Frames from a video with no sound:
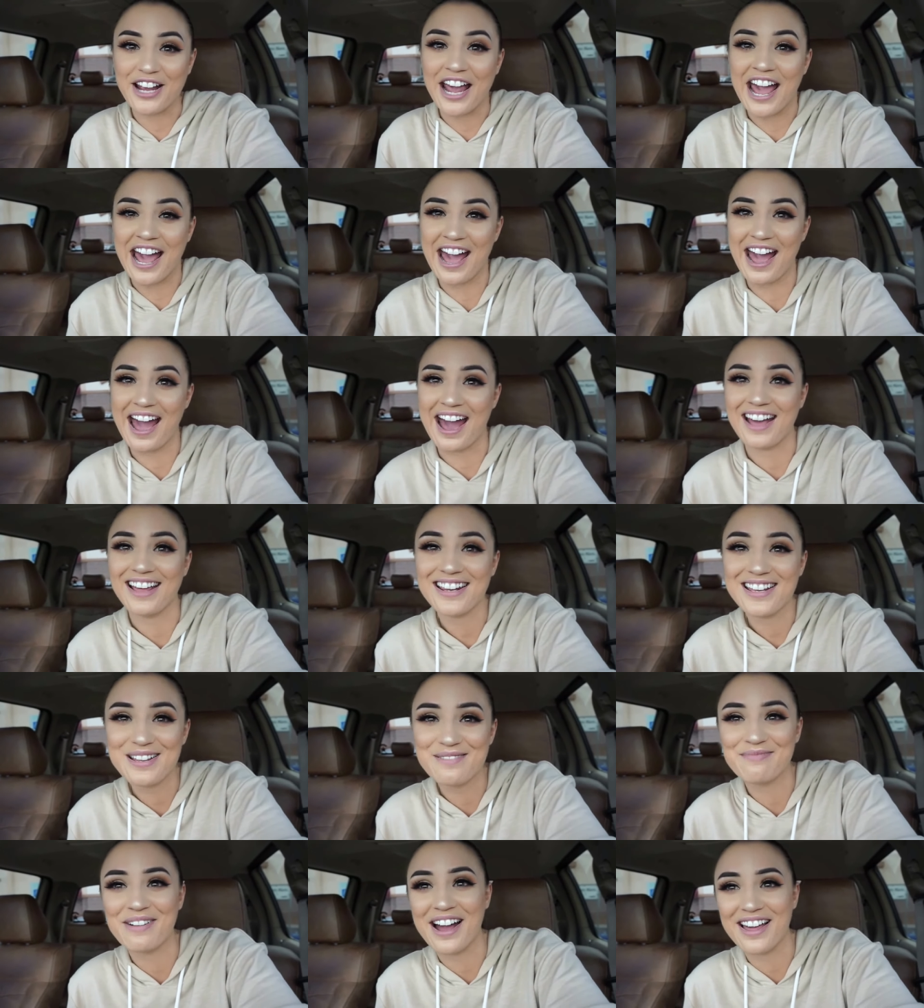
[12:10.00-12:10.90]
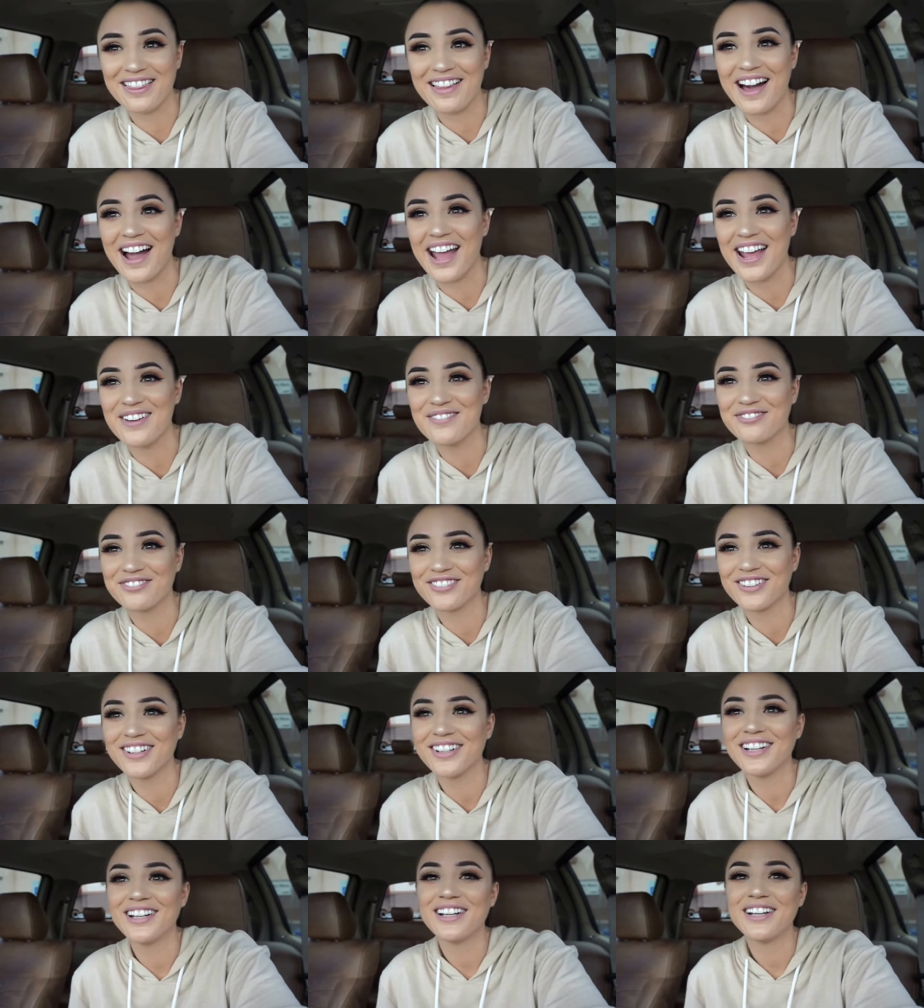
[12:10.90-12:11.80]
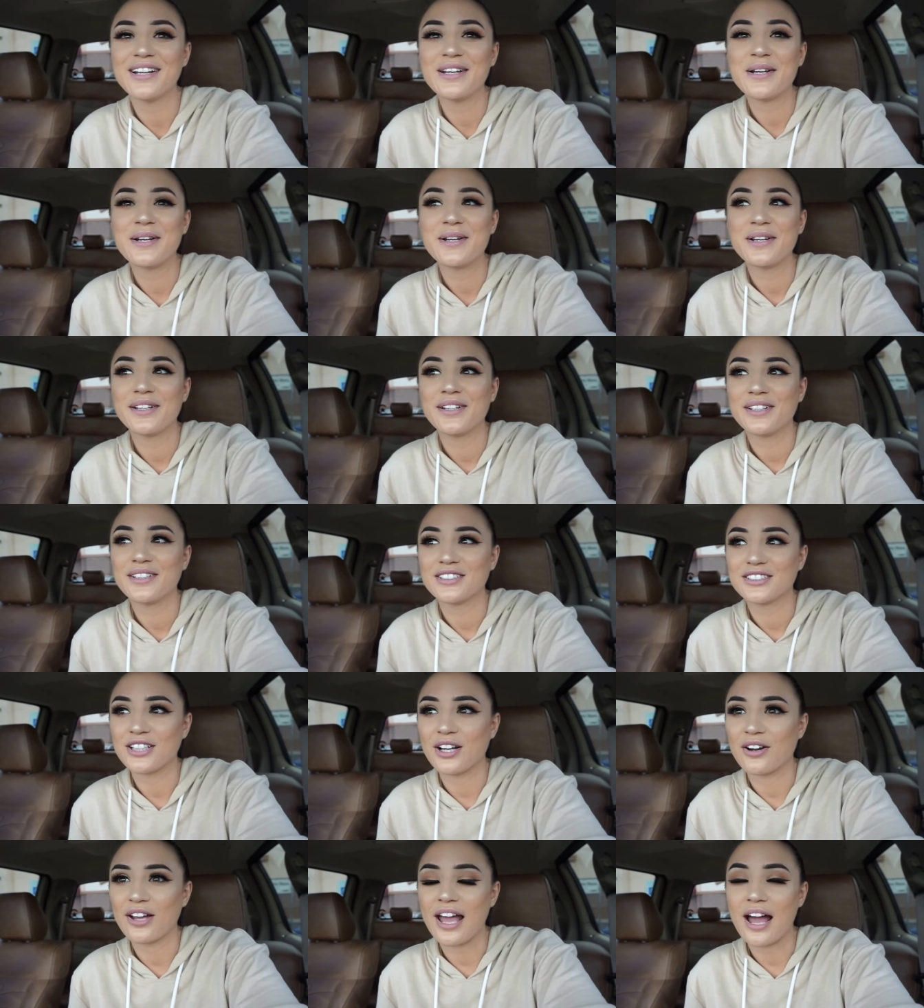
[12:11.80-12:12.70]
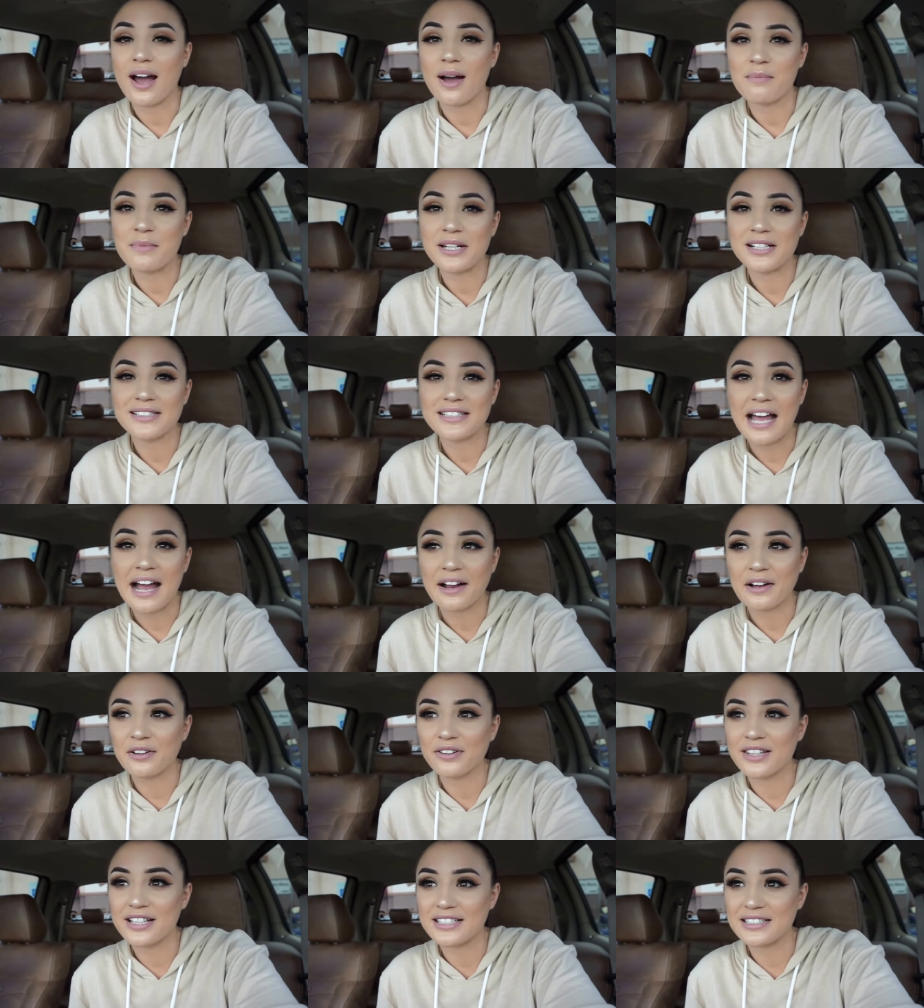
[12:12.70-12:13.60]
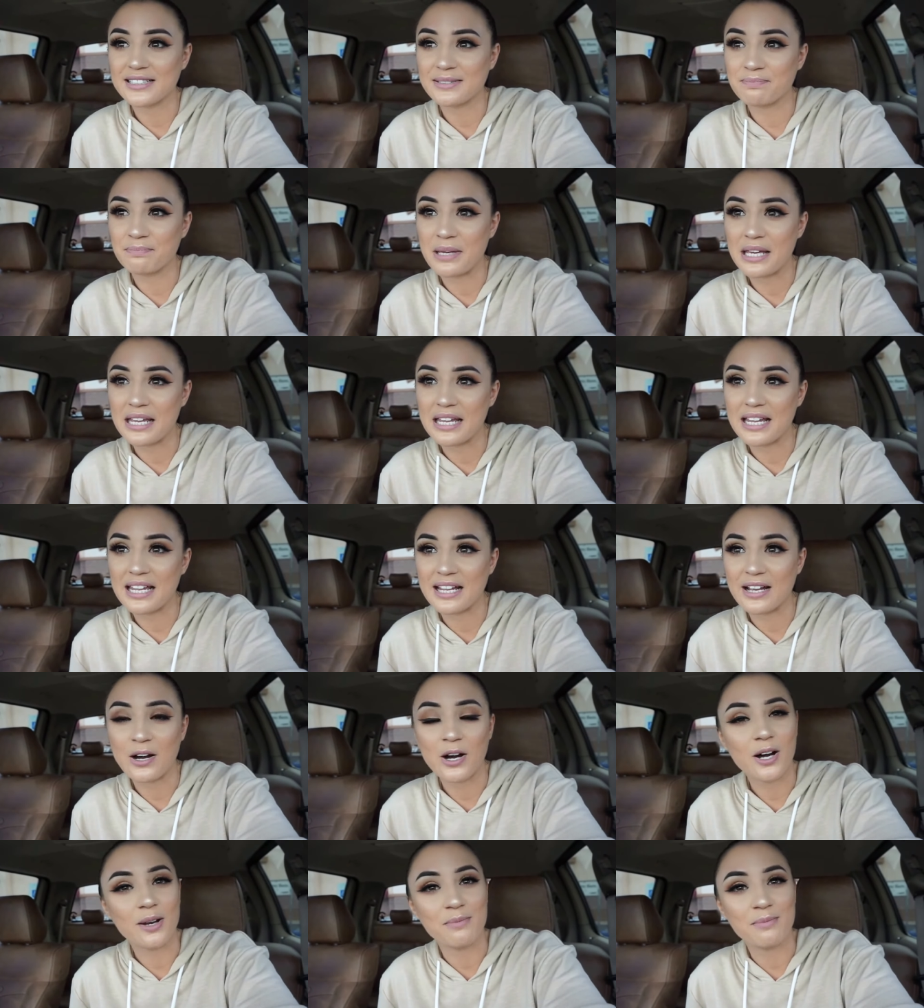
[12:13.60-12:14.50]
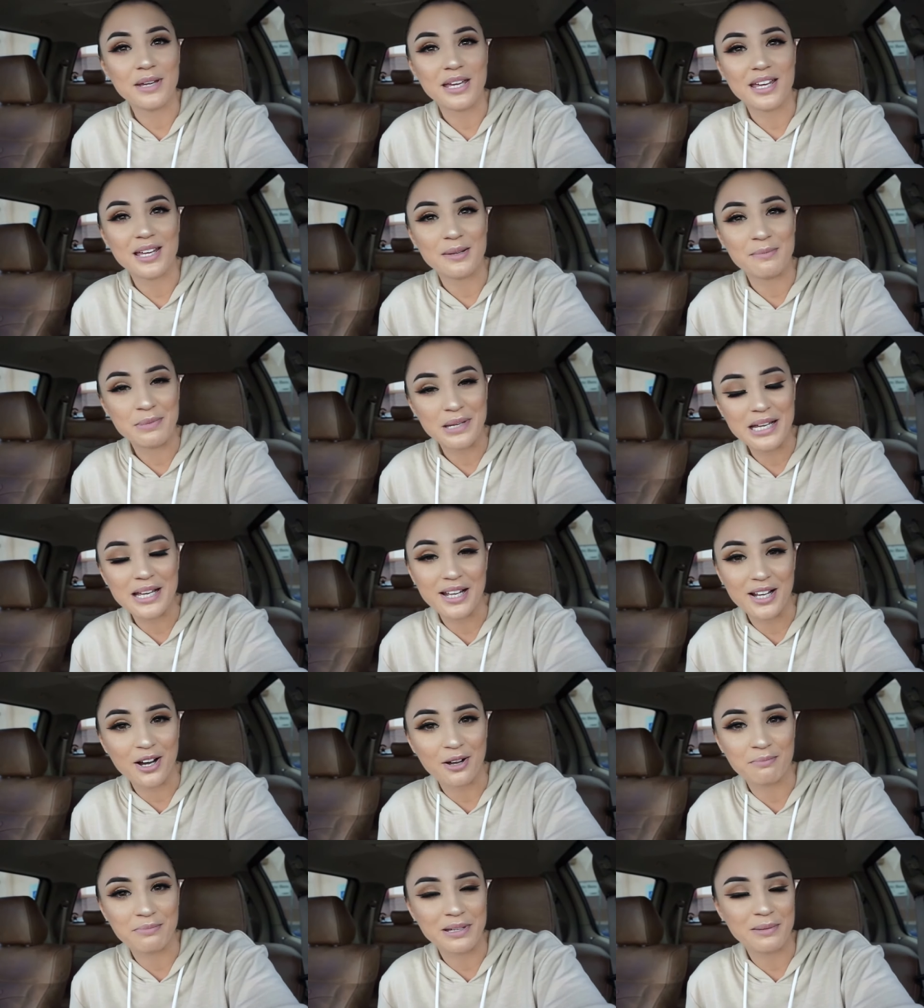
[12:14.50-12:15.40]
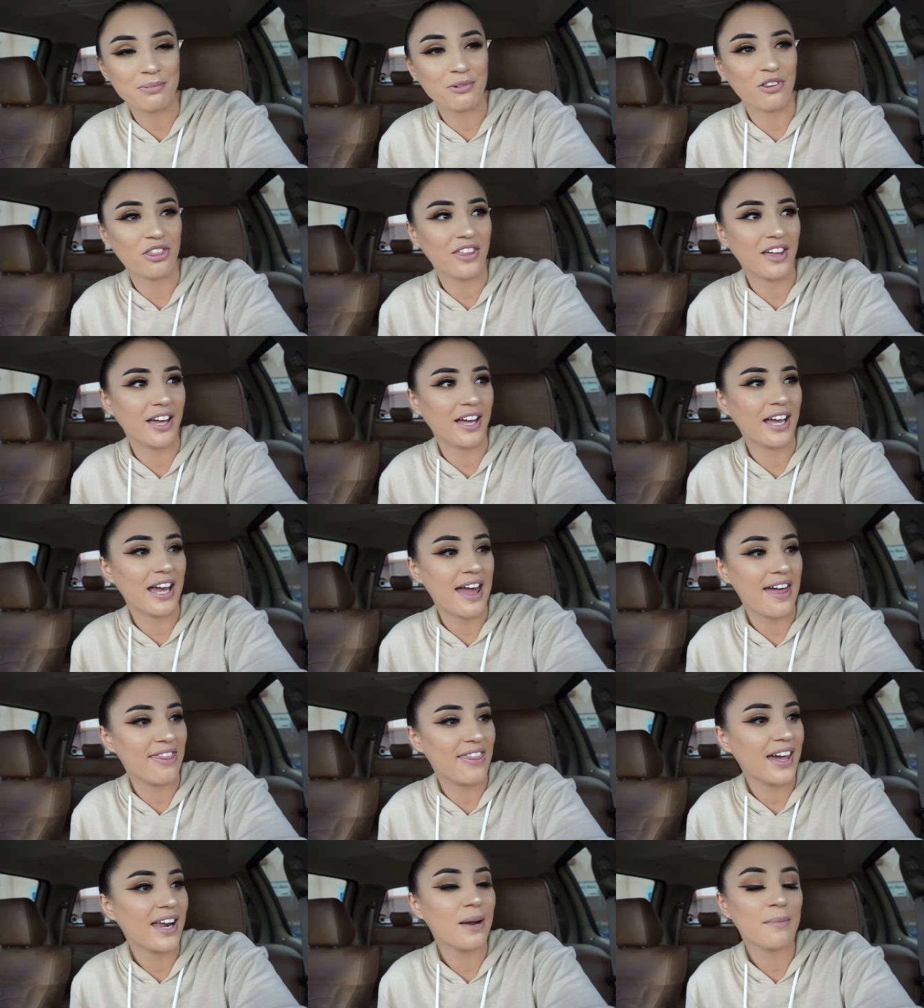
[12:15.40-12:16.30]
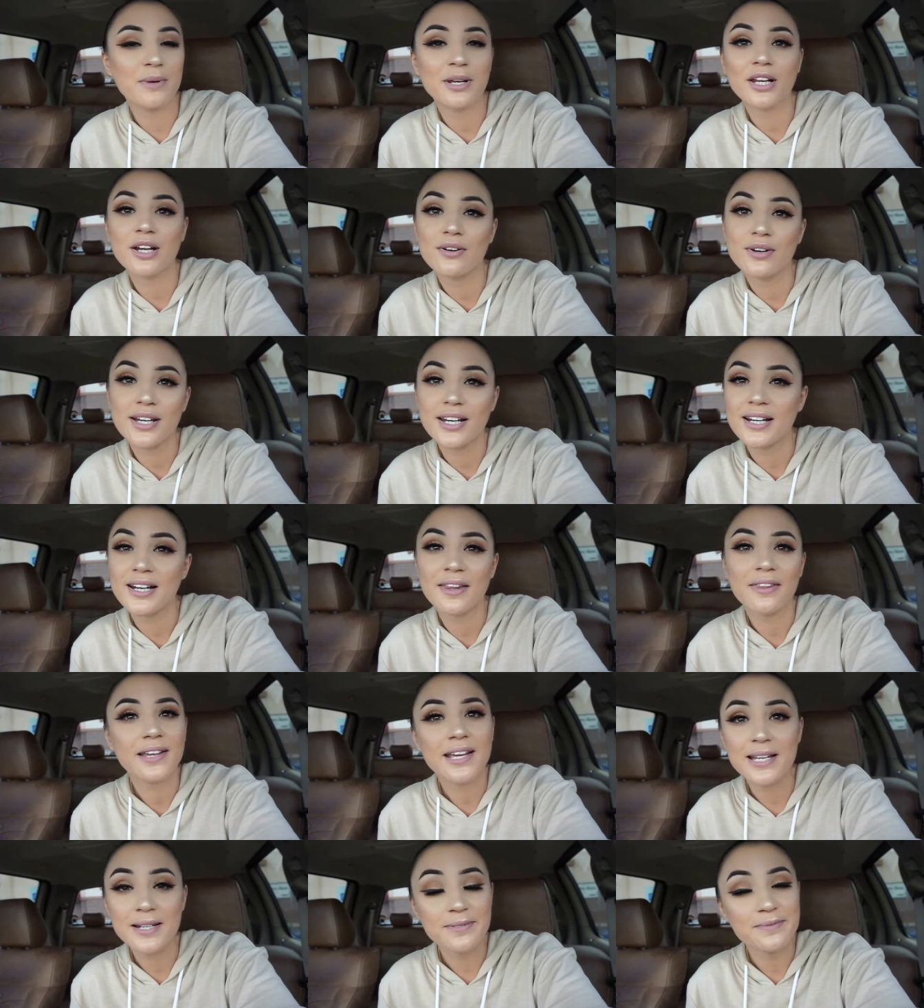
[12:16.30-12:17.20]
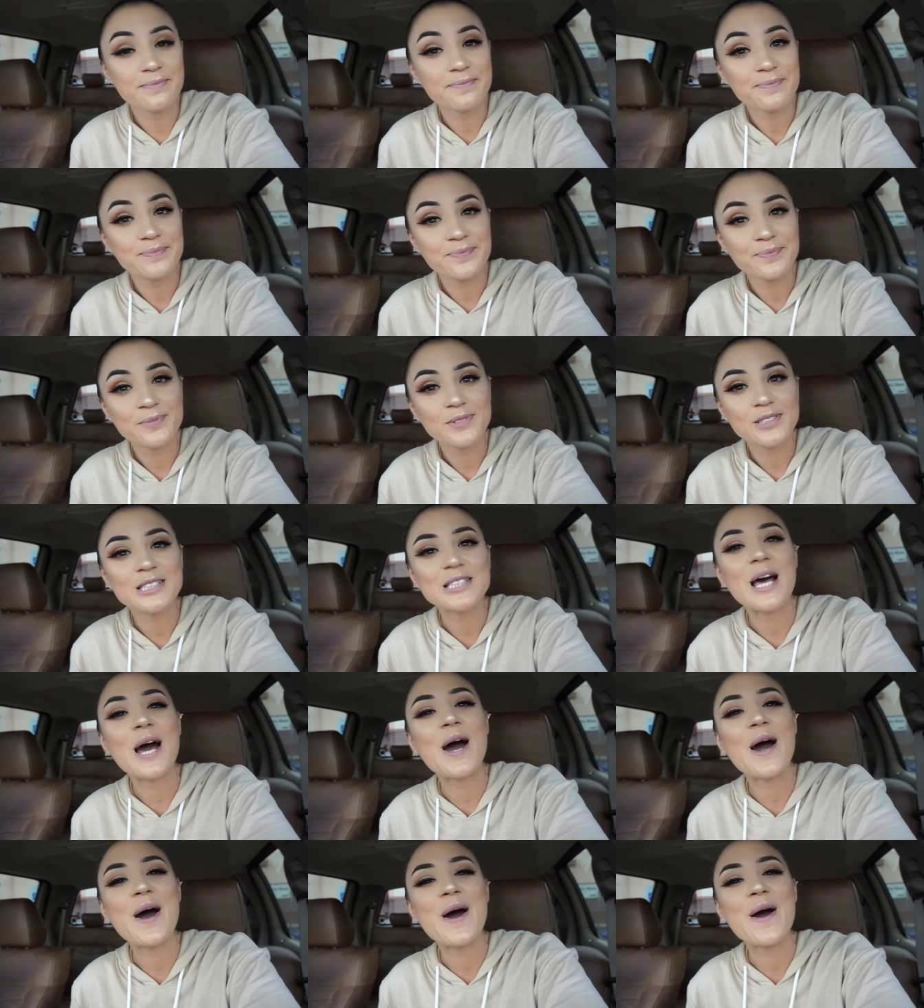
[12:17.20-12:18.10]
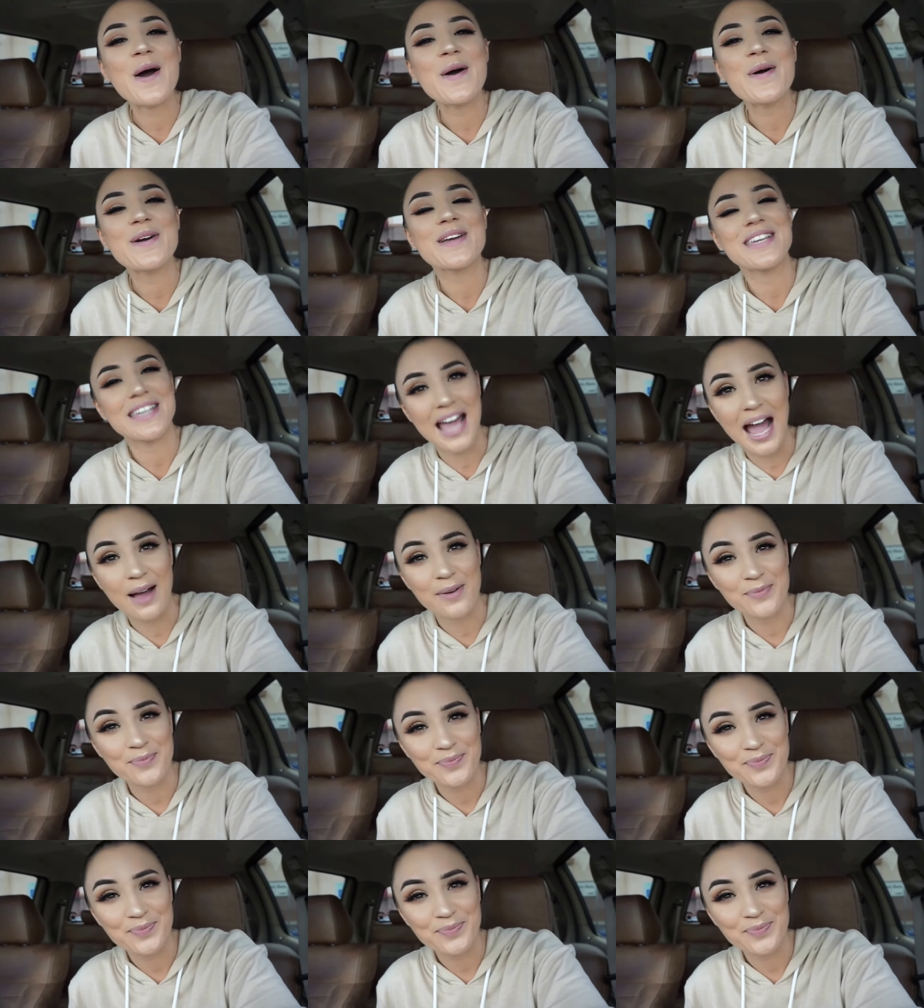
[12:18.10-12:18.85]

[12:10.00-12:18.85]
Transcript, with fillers: cat in my life. So yeah, I'm gonna tackle this peeing on me and peeing on people thing and then I'm gonna go get another kitten. So yeah,